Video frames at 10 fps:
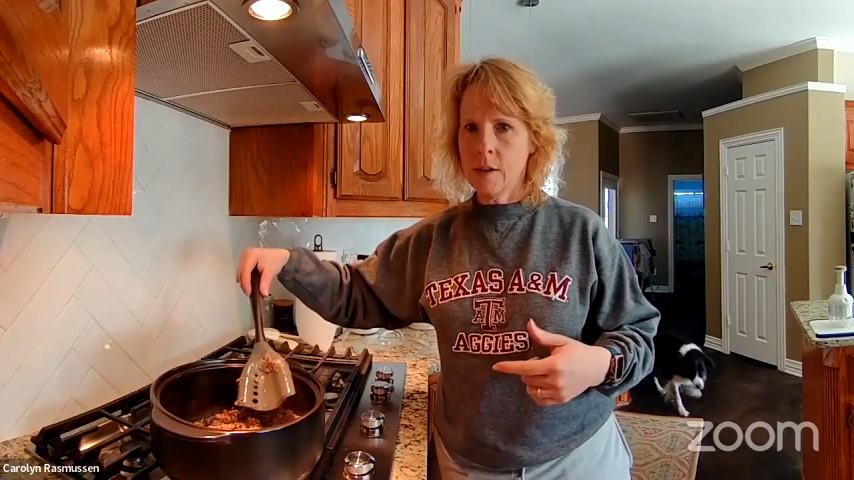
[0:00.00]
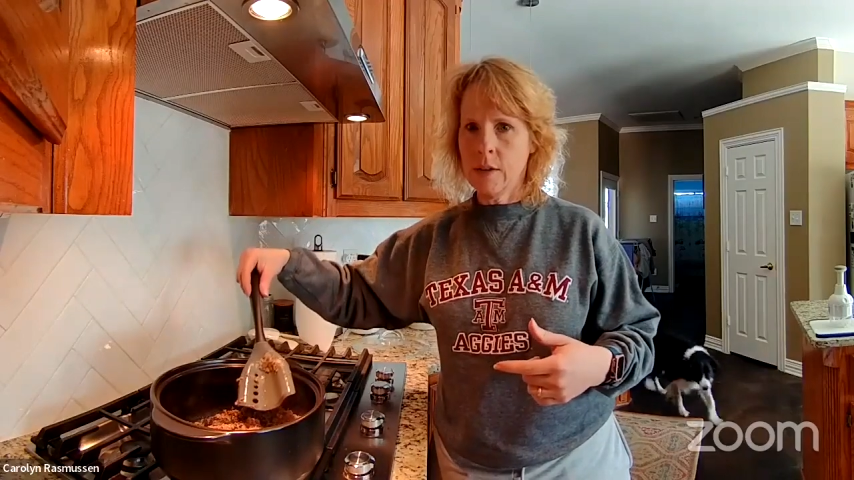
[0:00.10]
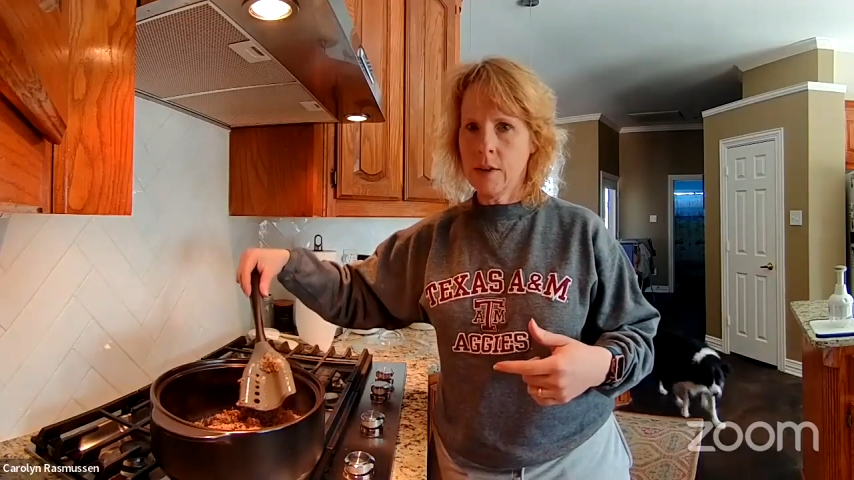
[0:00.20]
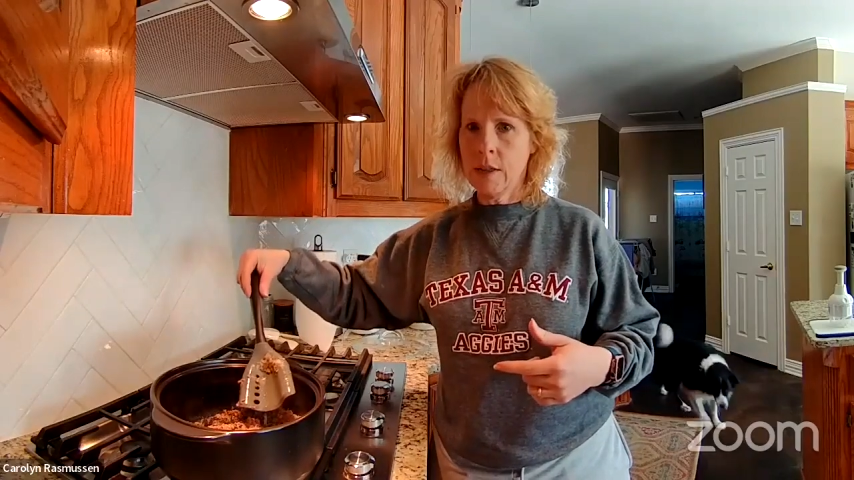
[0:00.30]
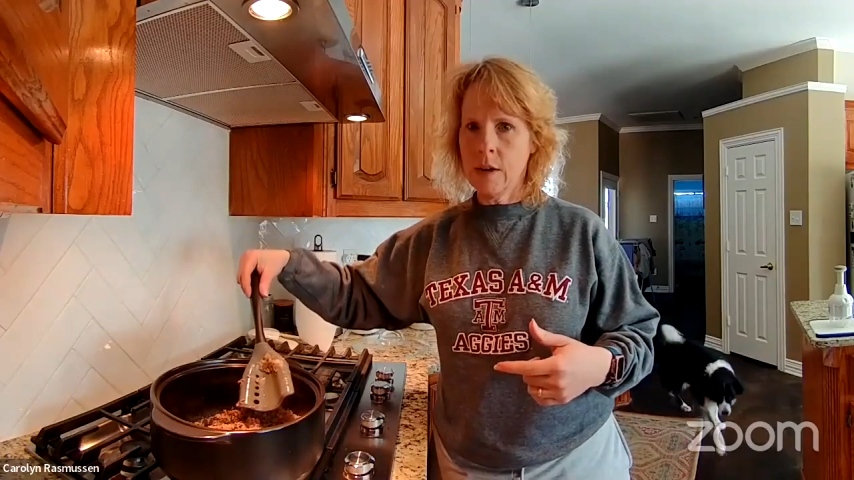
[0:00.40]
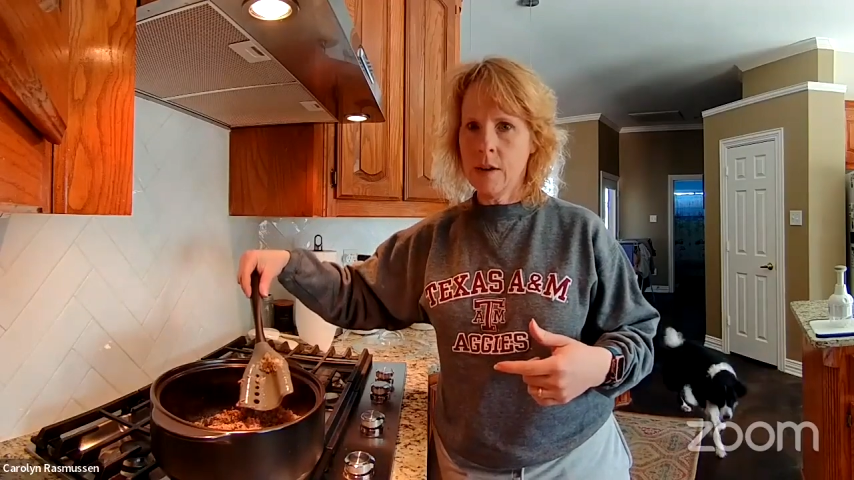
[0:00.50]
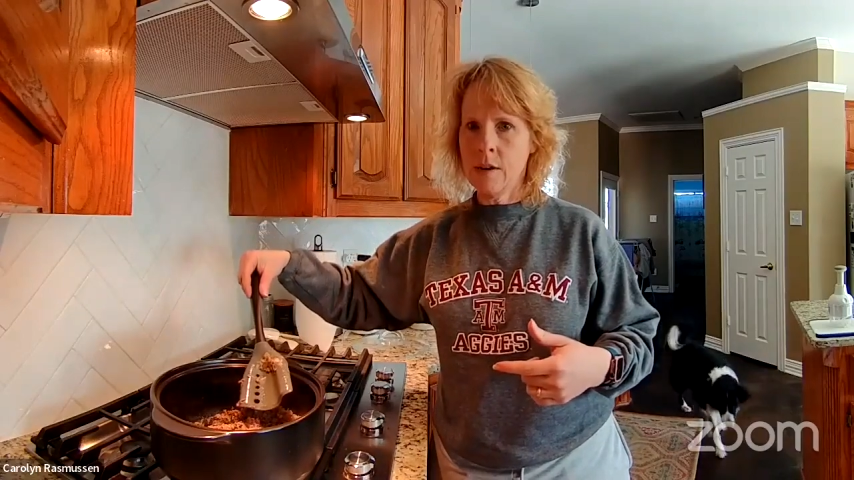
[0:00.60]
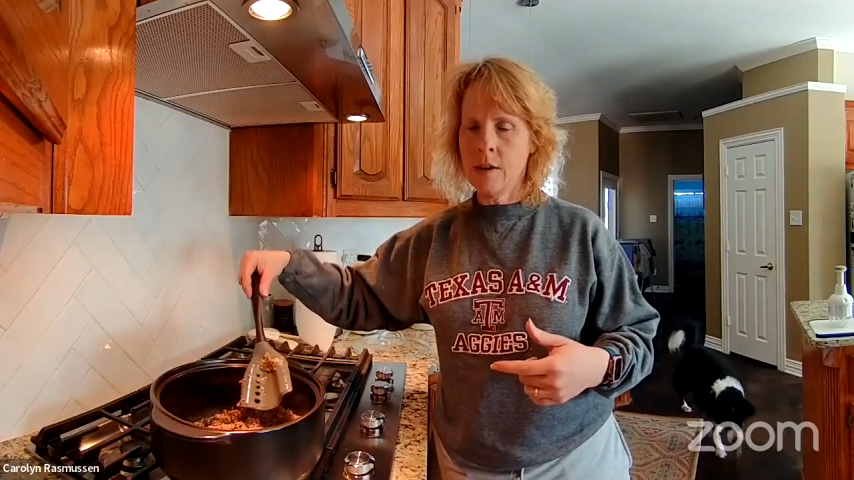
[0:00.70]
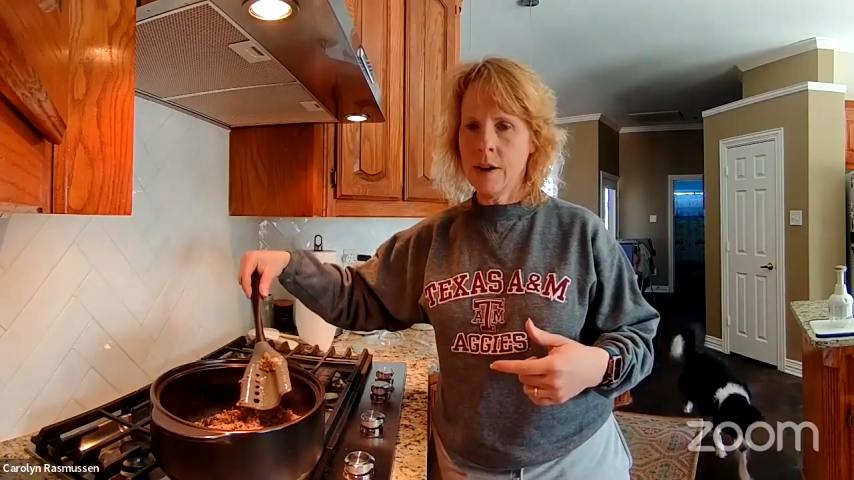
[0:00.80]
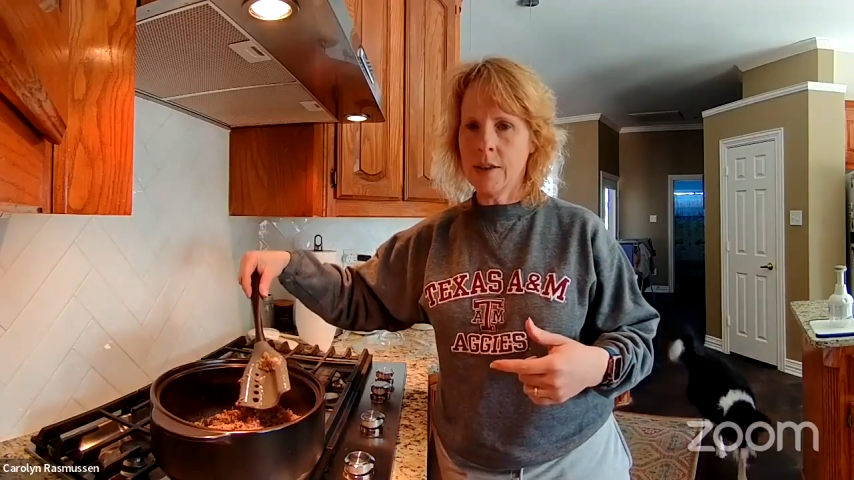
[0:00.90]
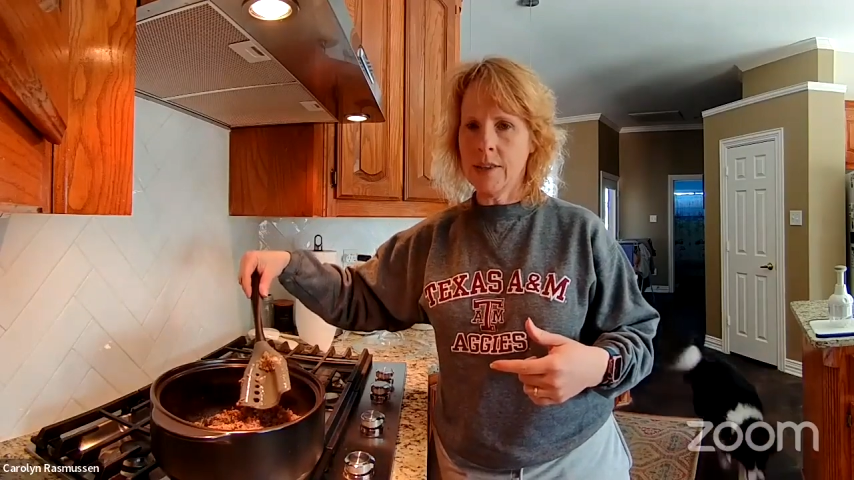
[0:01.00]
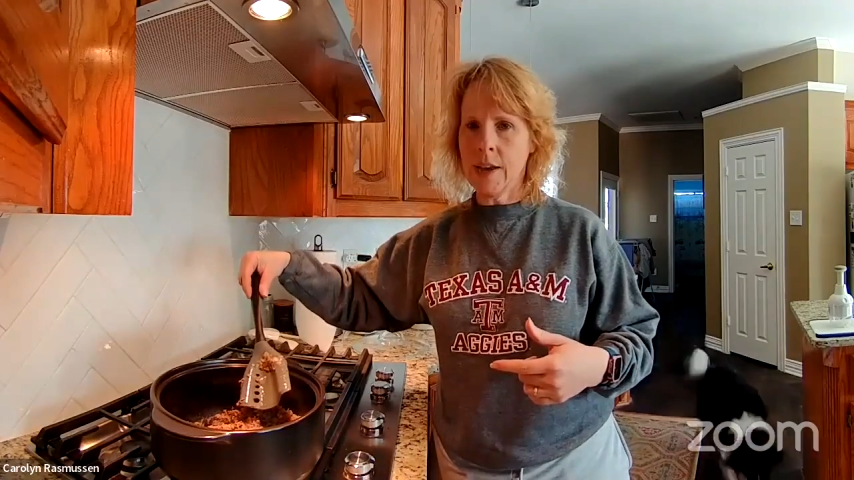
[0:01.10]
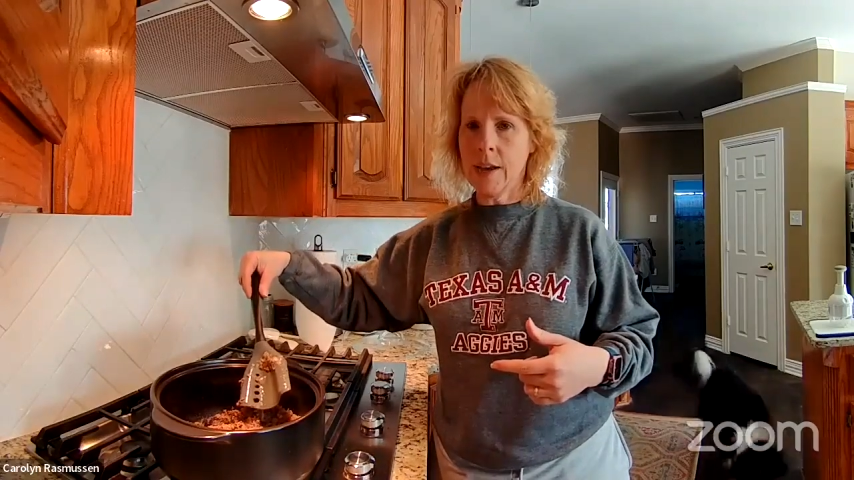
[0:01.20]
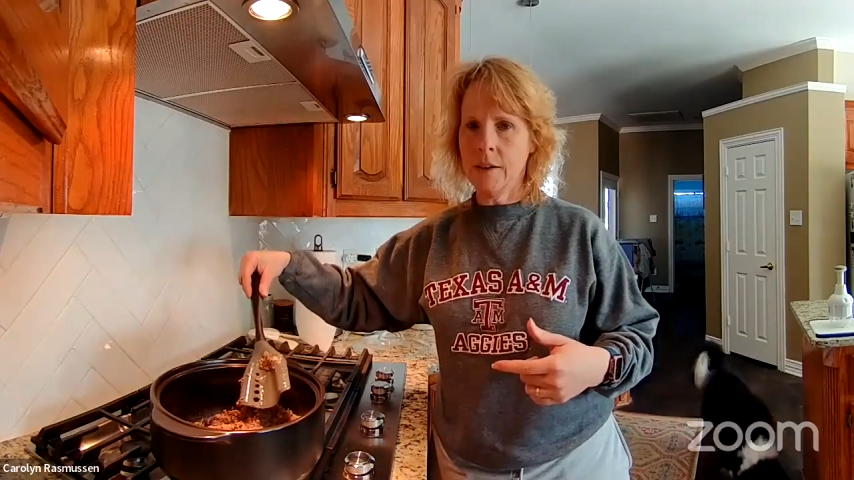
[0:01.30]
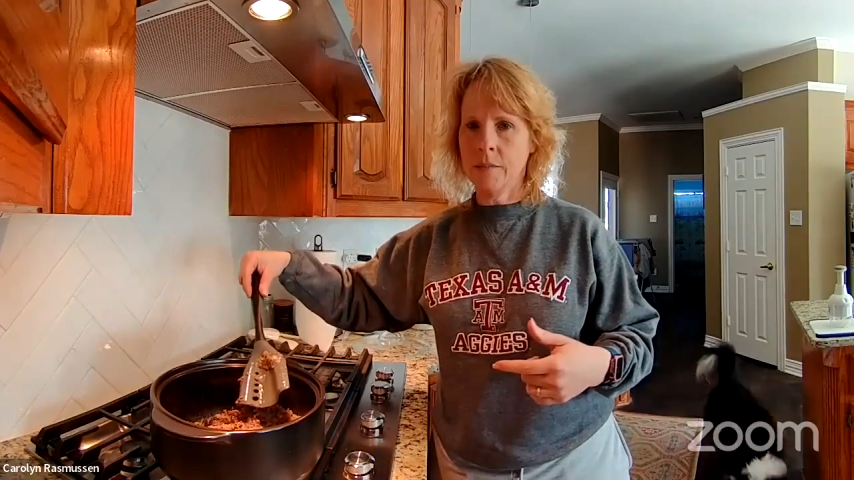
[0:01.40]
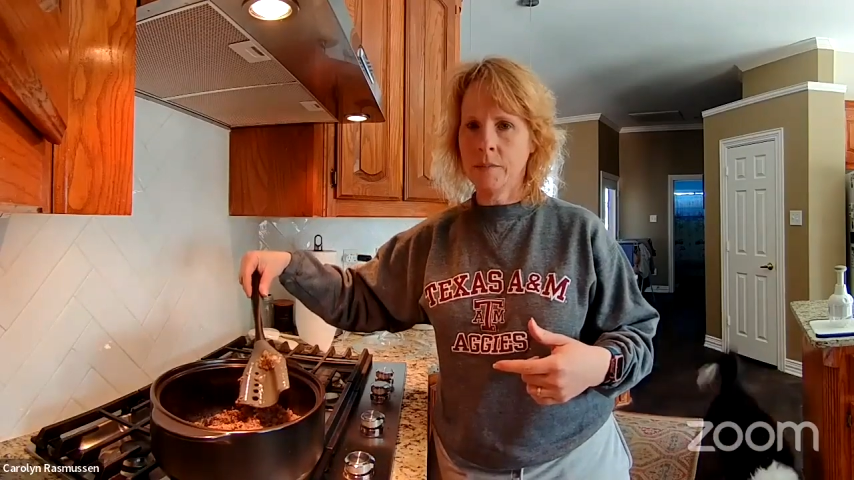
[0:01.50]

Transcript: You see it right there on the side.